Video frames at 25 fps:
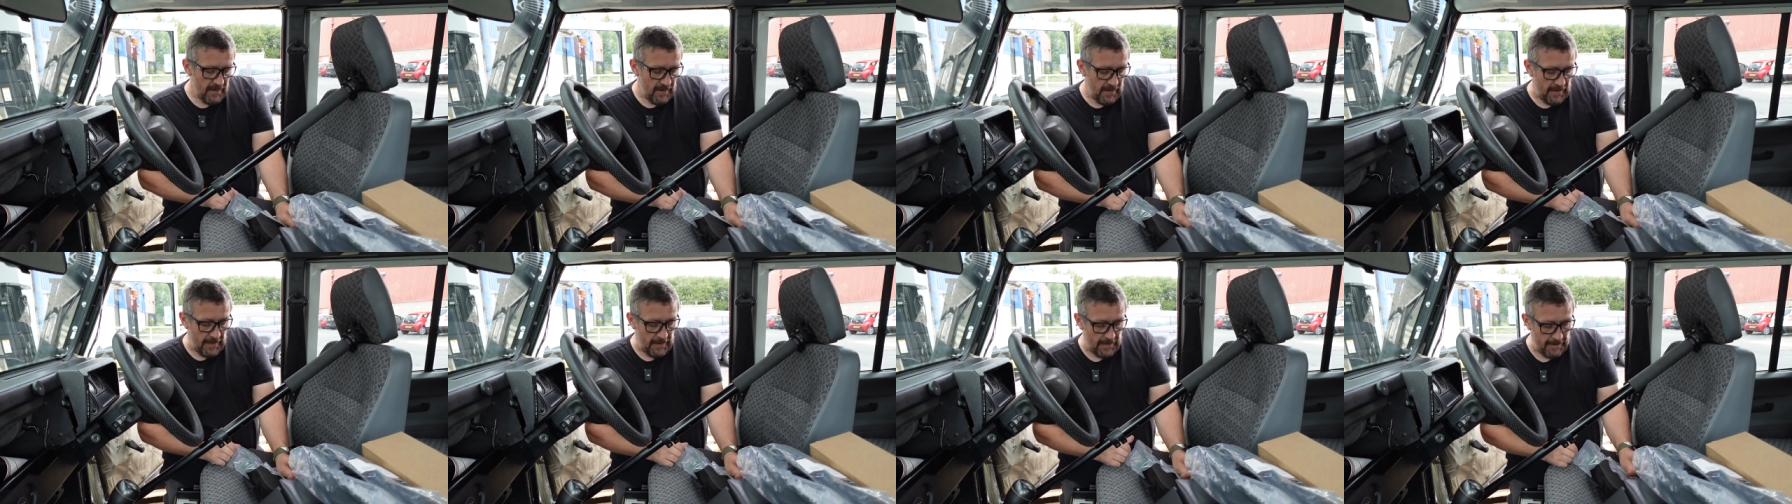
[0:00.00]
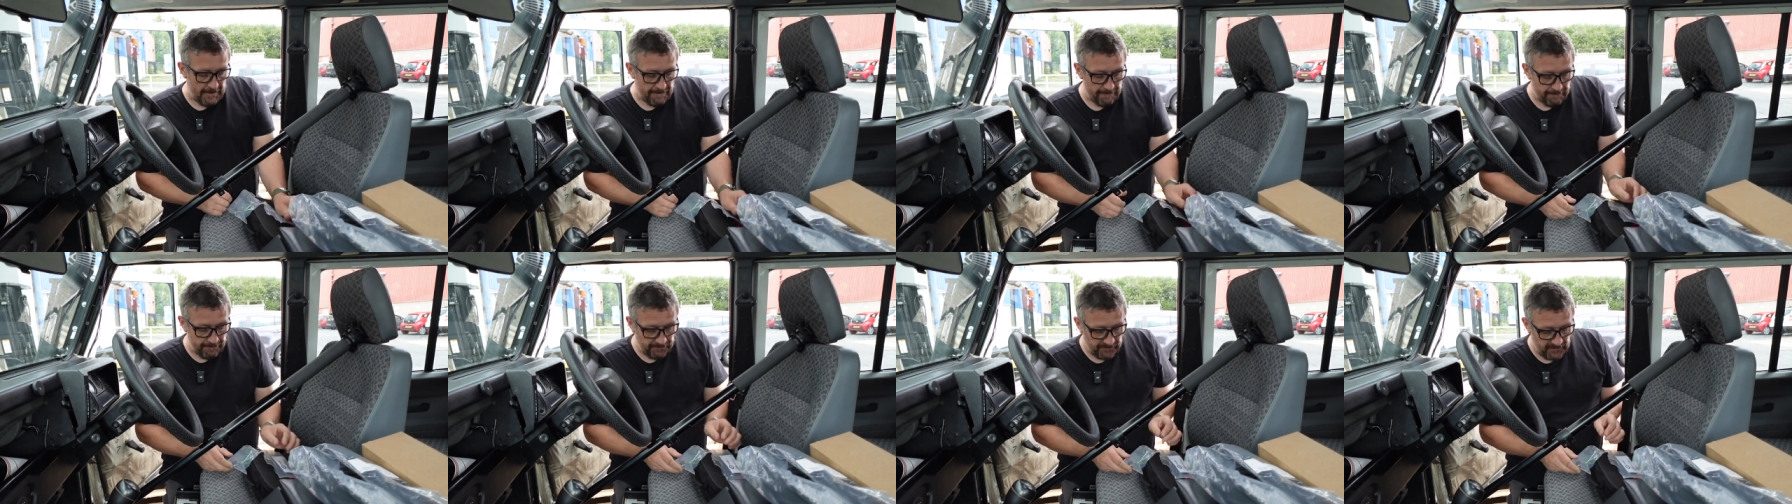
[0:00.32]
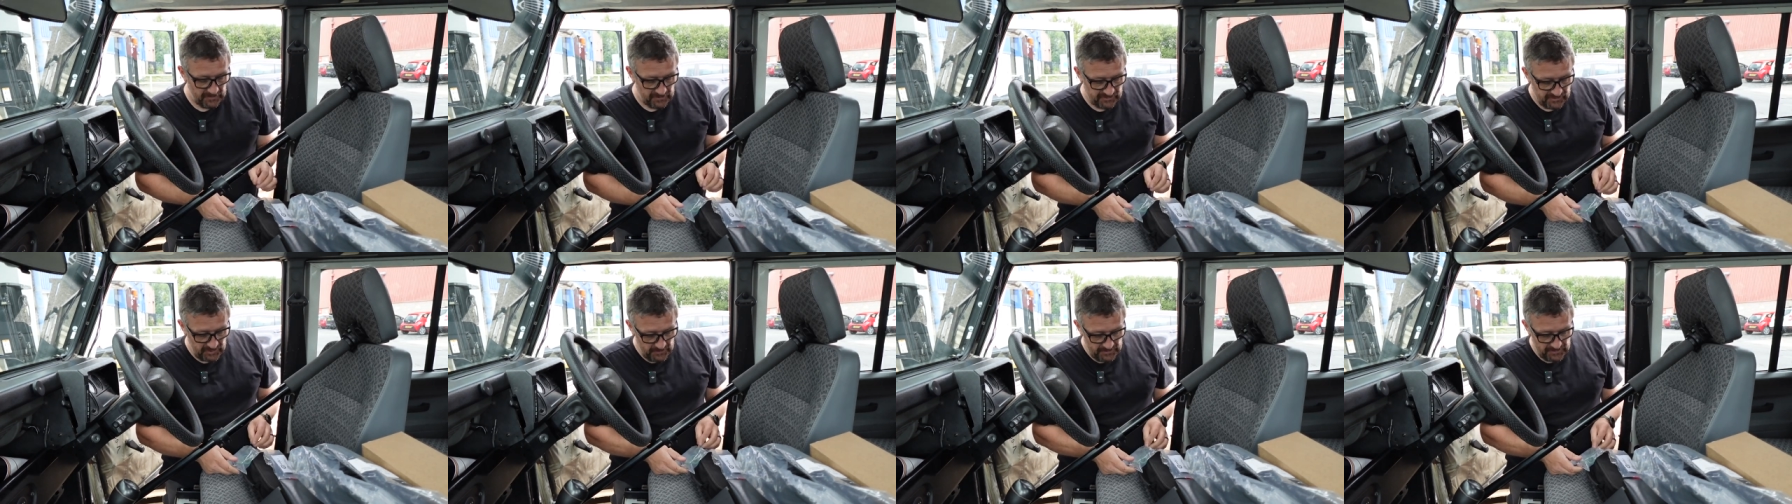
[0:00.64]
um,
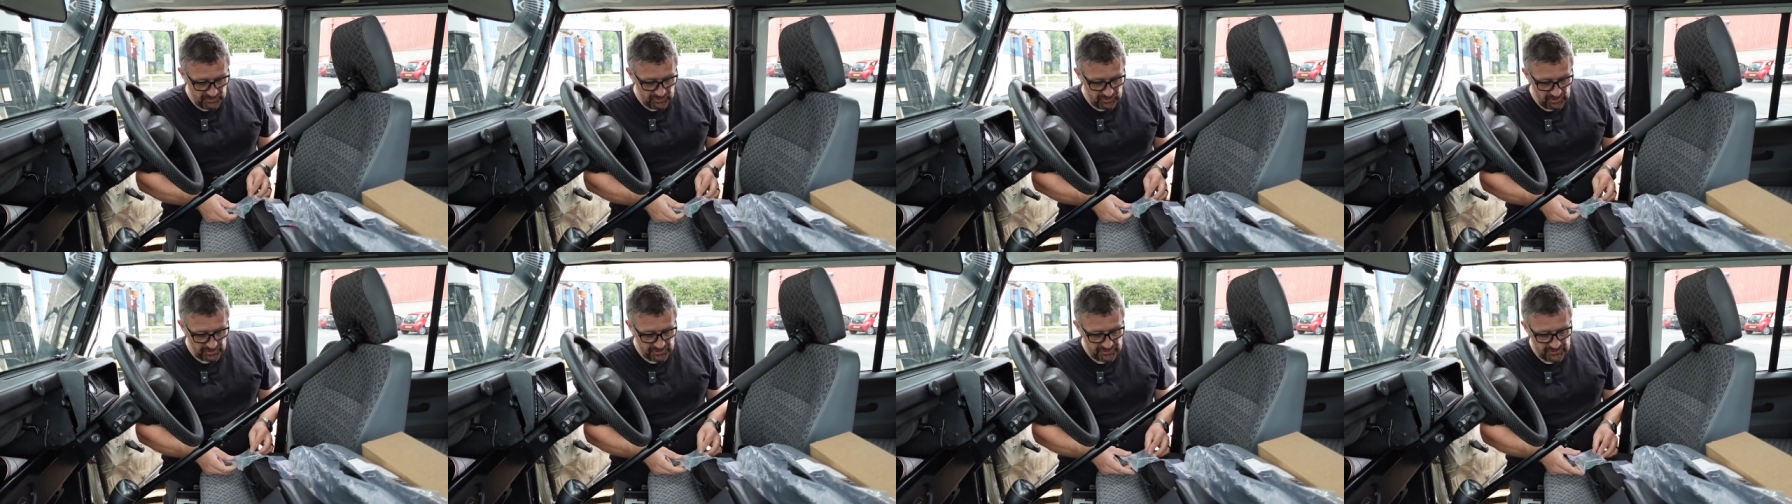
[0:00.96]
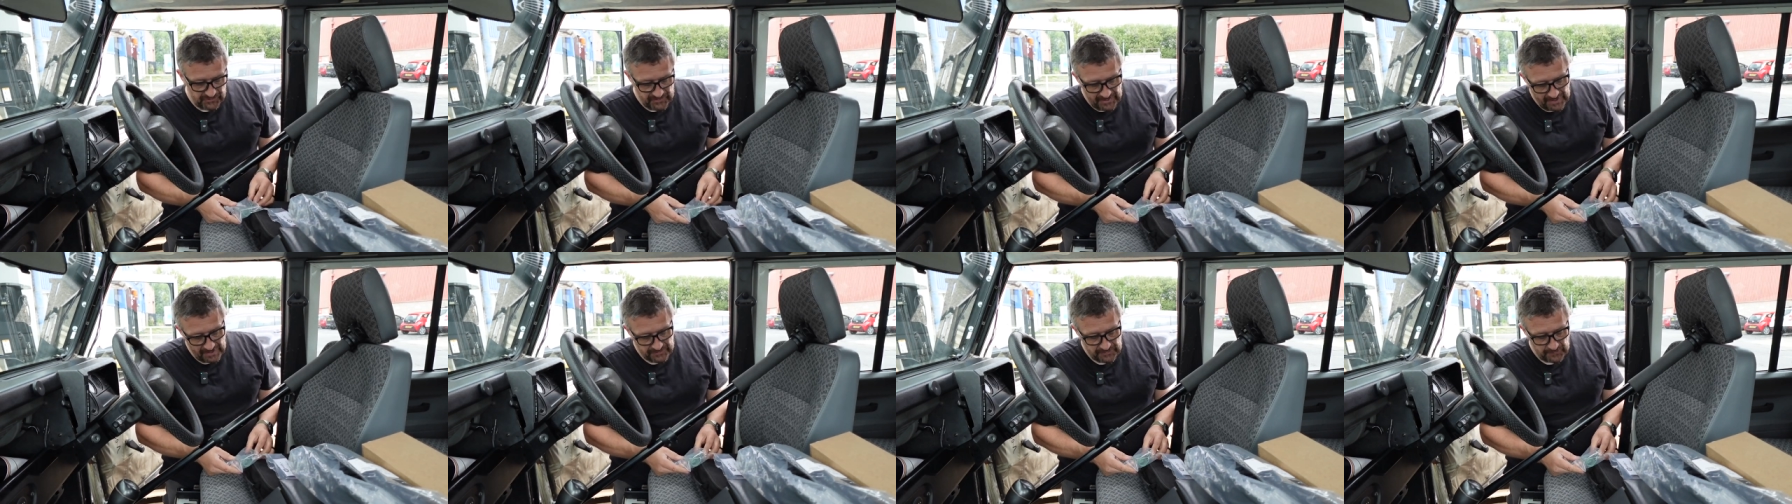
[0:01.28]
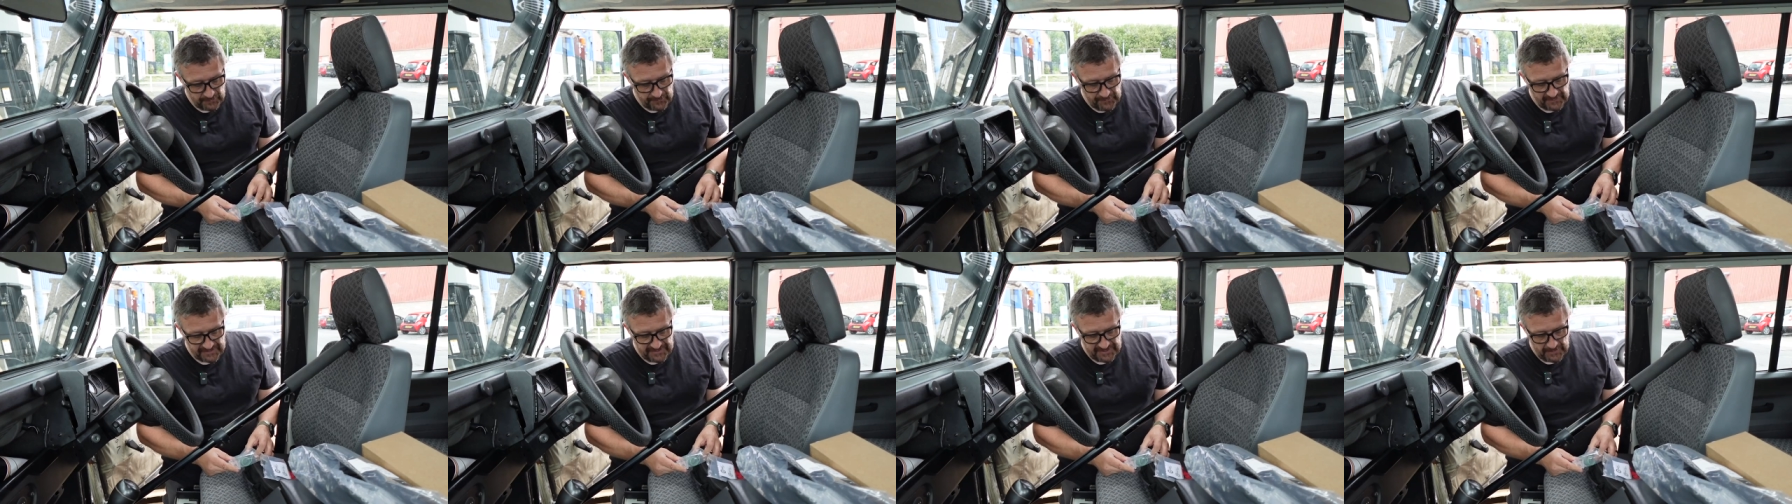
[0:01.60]
some instructions on how
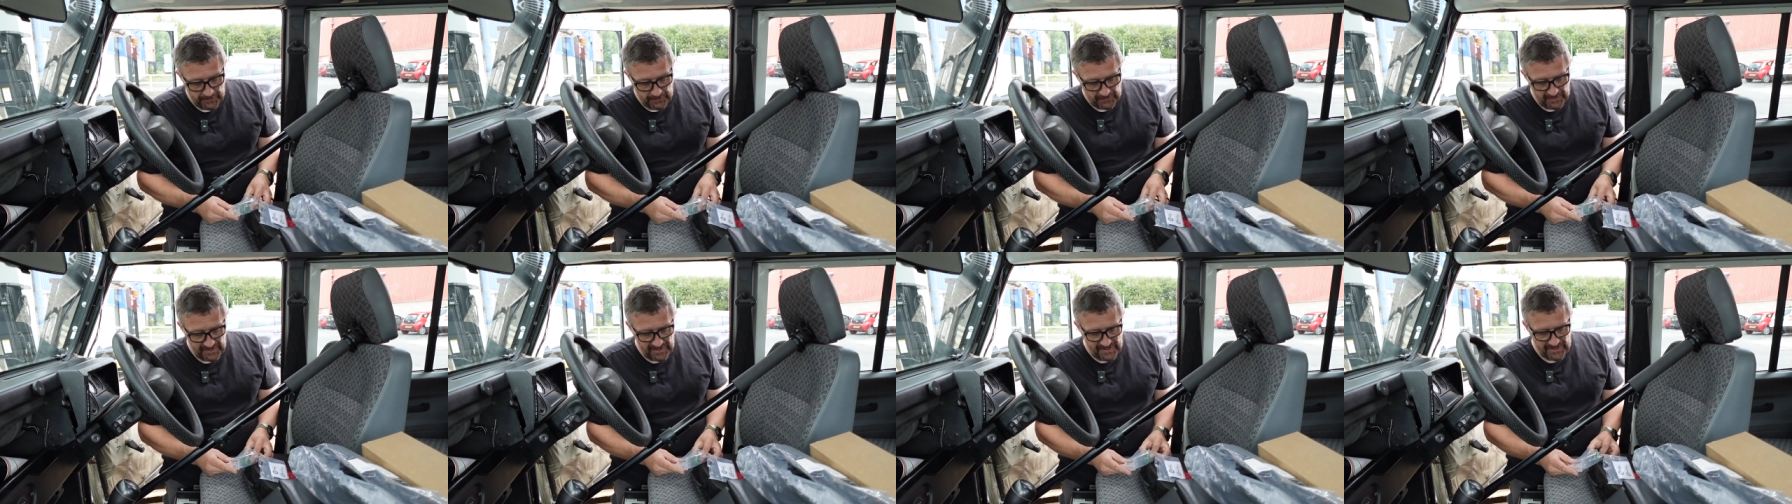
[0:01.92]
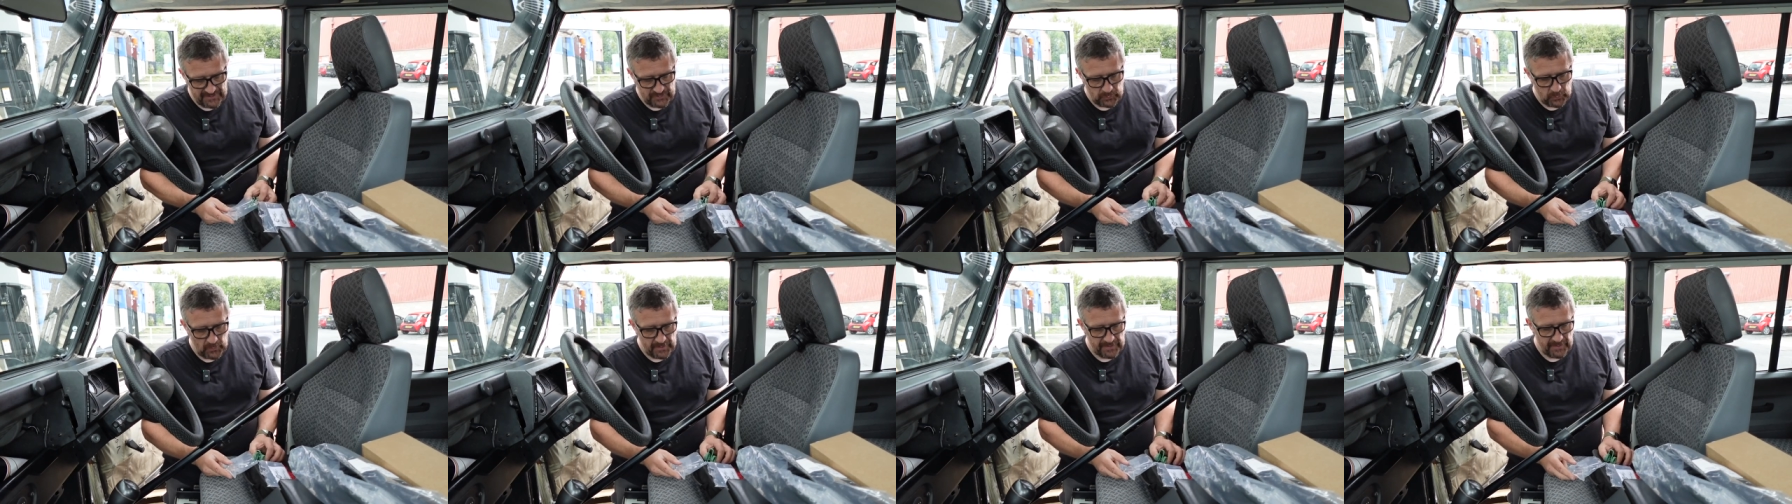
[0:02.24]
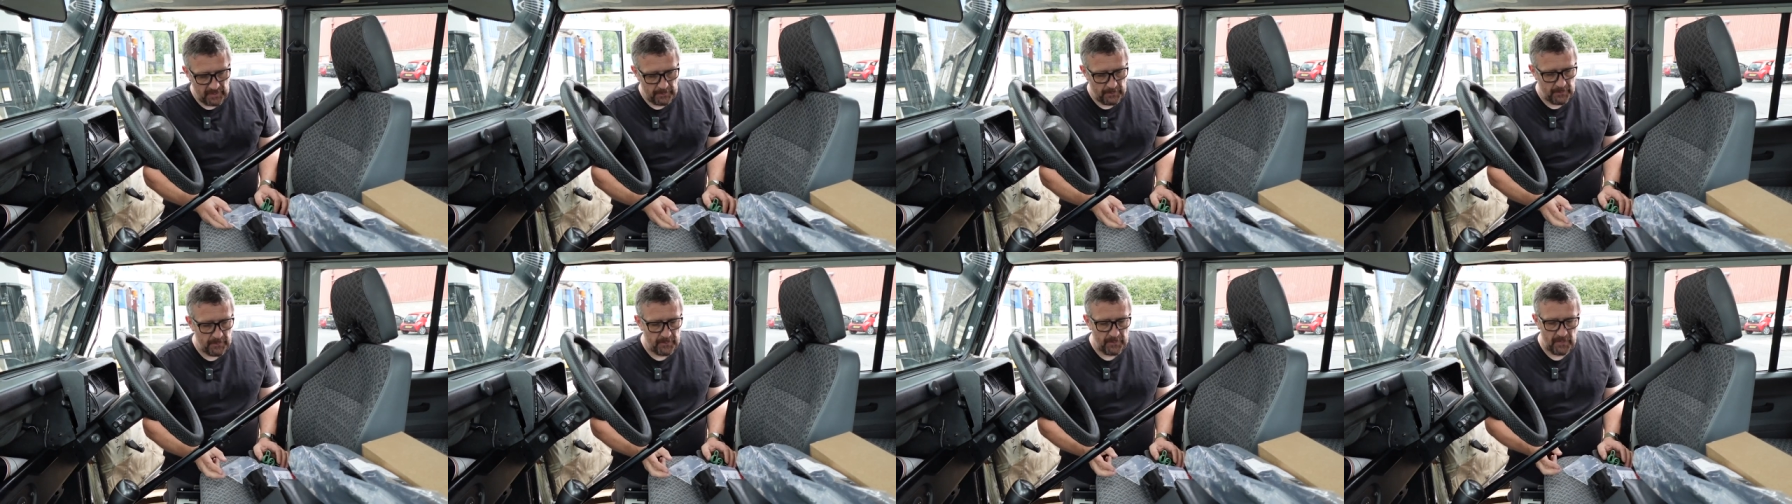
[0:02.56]
to fit it, but it is with
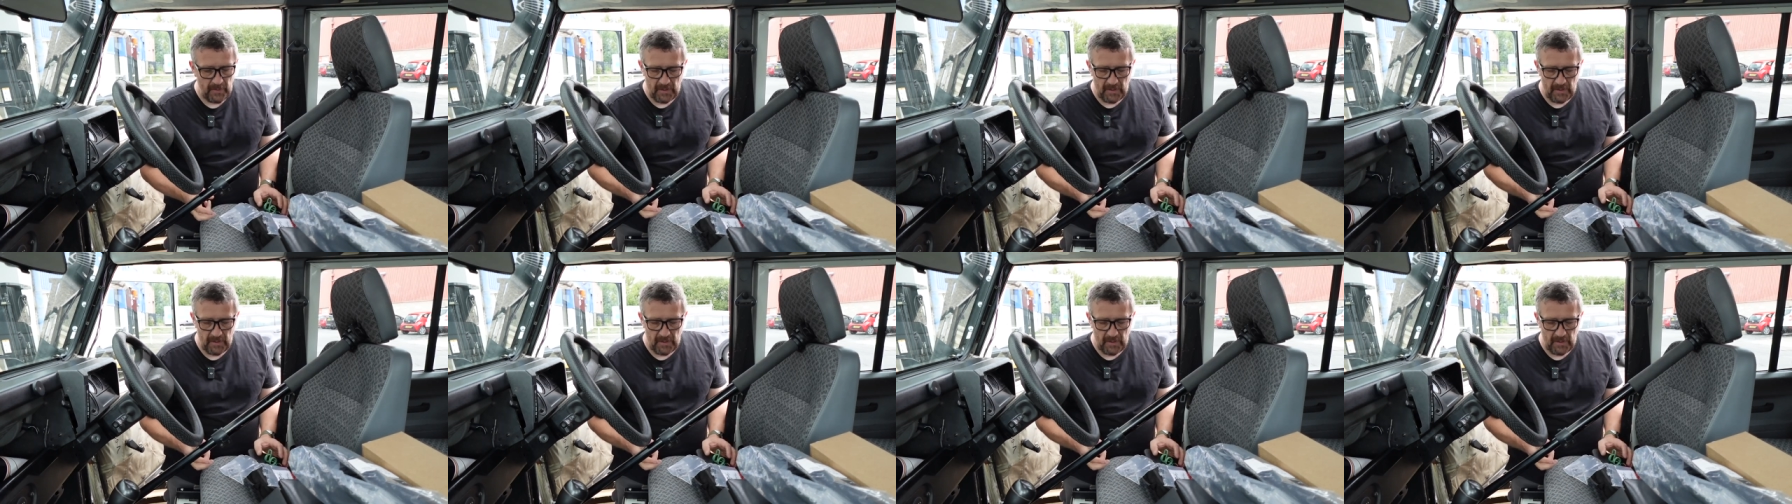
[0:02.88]
a,